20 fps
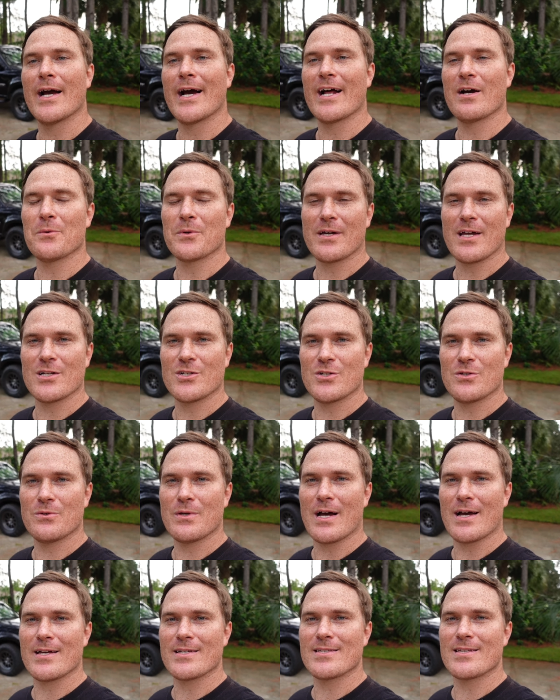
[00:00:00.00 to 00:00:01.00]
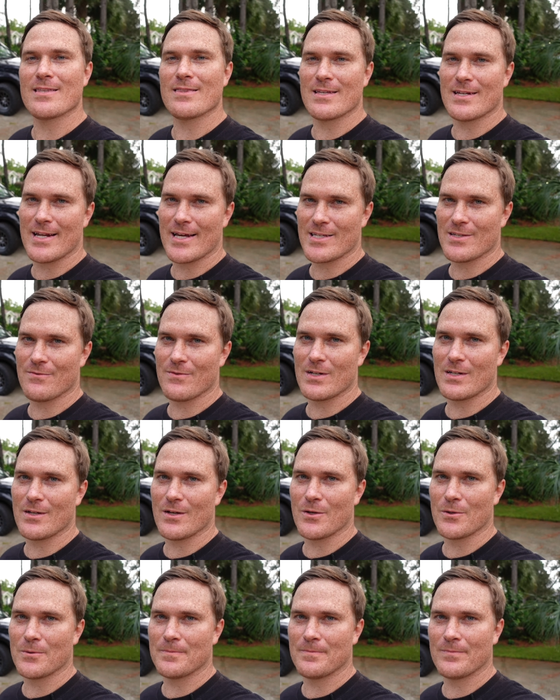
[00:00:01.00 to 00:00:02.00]
and I will catch you guys in the next
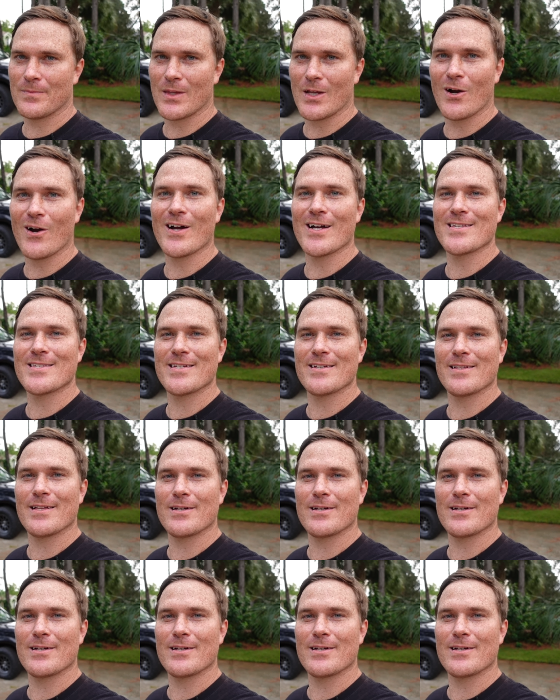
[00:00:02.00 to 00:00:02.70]
video. All right, see you